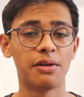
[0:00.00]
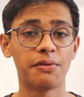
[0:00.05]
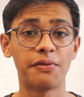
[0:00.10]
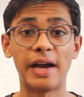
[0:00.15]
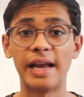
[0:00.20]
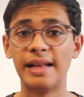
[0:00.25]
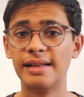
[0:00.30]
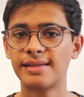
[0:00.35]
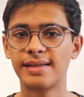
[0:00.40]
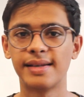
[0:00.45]

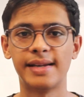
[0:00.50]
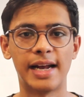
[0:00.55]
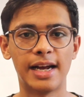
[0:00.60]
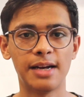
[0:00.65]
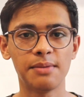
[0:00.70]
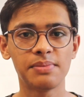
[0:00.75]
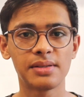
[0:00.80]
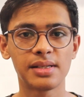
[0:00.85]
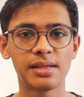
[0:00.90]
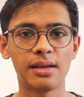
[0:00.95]
files and
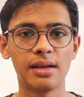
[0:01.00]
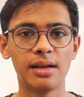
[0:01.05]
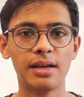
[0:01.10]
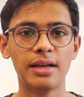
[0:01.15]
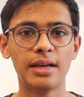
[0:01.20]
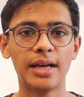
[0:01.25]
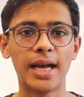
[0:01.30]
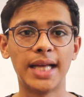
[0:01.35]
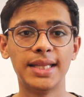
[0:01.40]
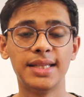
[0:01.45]
apps
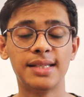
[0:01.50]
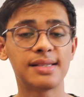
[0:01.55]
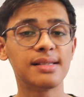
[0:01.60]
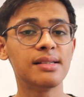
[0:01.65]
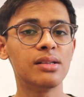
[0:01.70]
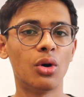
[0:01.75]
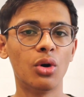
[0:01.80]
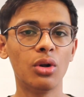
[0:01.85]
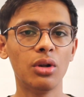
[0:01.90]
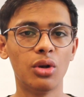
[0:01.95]
and this
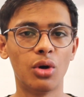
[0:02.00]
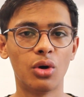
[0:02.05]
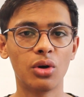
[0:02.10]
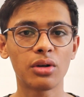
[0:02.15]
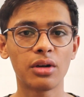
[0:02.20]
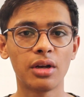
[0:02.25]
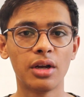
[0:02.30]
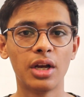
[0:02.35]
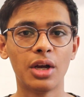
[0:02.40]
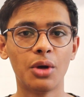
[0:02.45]
is all
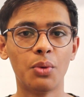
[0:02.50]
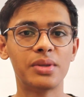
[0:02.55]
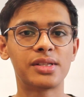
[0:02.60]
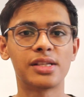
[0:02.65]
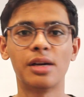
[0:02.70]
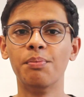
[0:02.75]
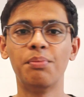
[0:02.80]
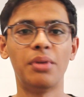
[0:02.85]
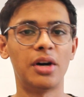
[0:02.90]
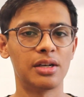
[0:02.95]
locked with
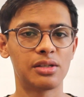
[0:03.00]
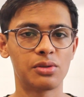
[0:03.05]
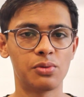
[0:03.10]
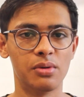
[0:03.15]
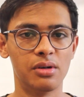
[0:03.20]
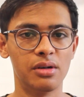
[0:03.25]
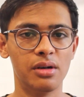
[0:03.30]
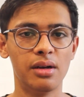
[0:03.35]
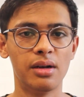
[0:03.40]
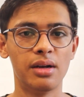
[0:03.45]
some
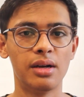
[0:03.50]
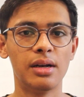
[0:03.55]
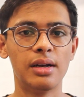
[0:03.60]
password.